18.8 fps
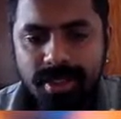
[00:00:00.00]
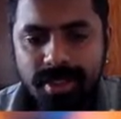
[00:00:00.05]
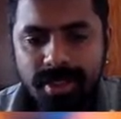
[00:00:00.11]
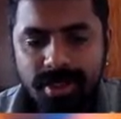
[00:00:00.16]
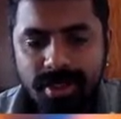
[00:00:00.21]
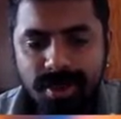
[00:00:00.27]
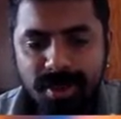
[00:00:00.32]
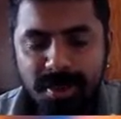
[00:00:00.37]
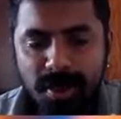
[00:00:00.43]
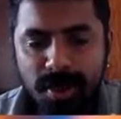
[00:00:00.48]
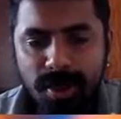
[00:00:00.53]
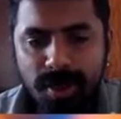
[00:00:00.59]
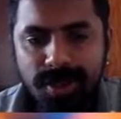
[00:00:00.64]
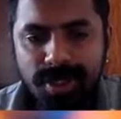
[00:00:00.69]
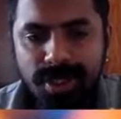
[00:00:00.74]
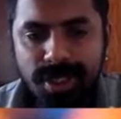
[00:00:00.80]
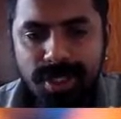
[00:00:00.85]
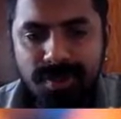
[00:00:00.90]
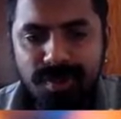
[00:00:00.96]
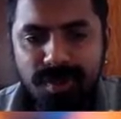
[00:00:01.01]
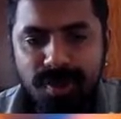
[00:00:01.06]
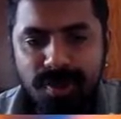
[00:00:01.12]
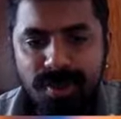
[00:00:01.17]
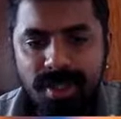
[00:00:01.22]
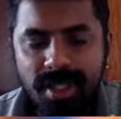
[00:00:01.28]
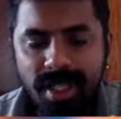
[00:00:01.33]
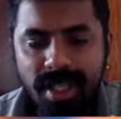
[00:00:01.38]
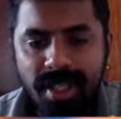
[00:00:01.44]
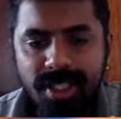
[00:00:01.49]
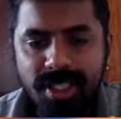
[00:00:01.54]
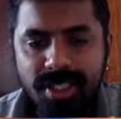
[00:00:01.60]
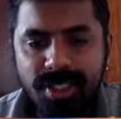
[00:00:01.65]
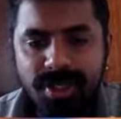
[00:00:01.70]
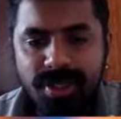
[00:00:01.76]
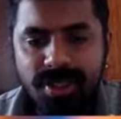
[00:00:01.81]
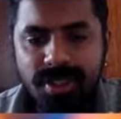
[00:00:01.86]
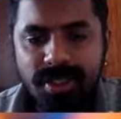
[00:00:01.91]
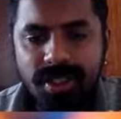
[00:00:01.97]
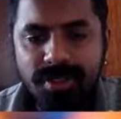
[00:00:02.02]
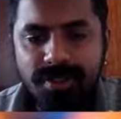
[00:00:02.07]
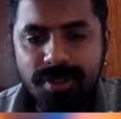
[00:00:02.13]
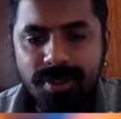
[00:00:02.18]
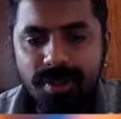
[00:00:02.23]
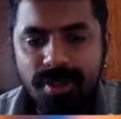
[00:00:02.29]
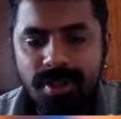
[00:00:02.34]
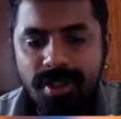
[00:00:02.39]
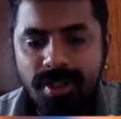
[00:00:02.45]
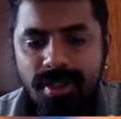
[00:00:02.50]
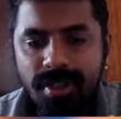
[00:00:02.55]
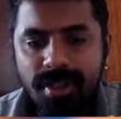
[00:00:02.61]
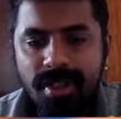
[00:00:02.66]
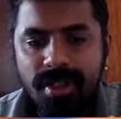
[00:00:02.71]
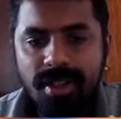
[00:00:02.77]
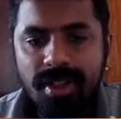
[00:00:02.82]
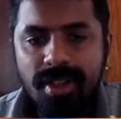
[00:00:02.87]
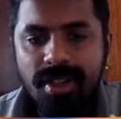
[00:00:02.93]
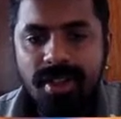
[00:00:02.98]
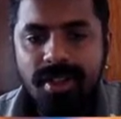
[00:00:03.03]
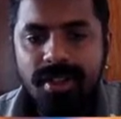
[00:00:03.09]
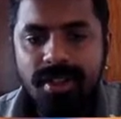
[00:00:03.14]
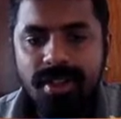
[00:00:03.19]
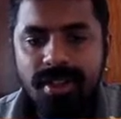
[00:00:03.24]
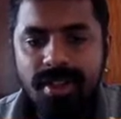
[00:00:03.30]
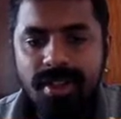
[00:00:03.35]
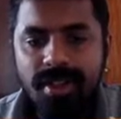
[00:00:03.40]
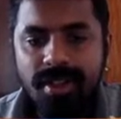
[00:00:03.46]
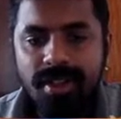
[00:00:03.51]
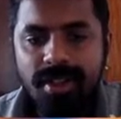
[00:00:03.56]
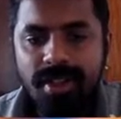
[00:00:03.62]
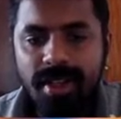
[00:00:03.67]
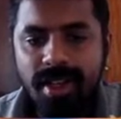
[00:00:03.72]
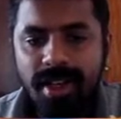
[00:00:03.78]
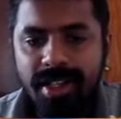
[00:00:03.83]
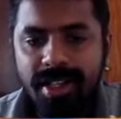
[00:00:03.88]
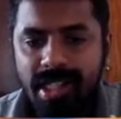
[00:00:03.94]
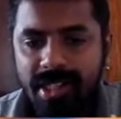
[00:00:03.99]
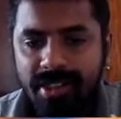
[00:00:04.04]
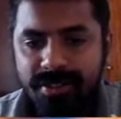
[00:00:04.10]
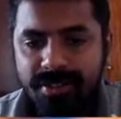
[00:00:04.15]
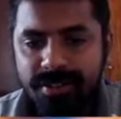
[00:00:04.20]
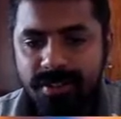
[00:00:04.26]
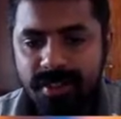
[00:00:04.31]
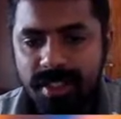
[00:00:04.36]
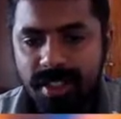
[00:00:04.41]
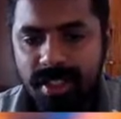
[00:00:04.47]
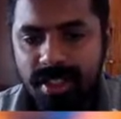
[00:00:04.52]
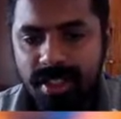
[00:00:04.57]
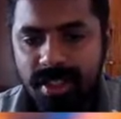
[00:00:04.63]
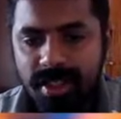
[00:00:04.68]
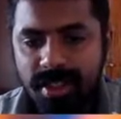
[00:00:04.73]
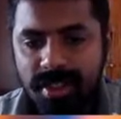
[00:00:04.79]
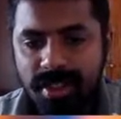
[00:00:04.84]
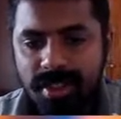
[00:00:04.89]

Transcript: So pawn g4, h into g4, then knight f3.